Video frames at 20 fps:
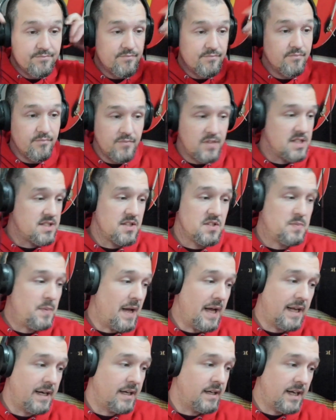this has
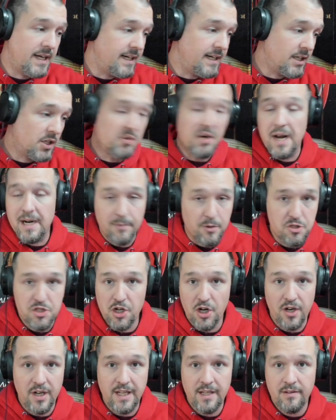been an incredible
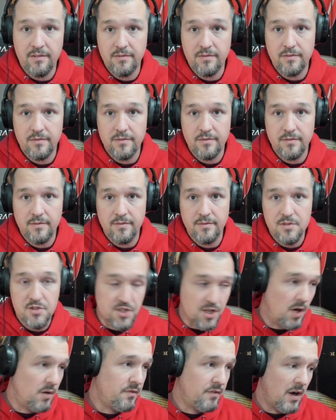journey
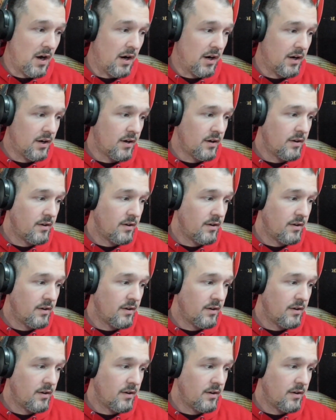so far.